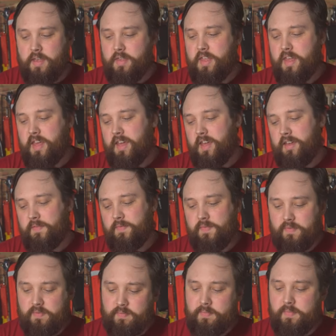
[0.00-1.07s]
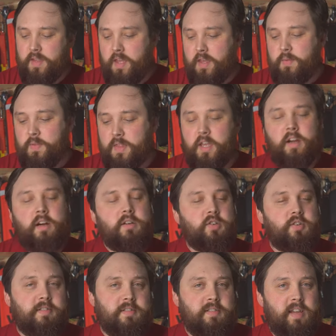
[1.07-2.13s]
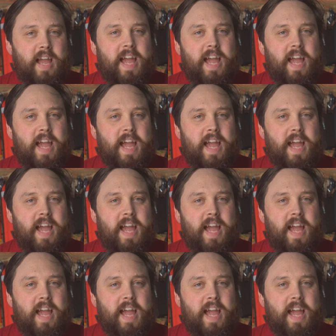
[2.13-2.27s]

they're, they are good,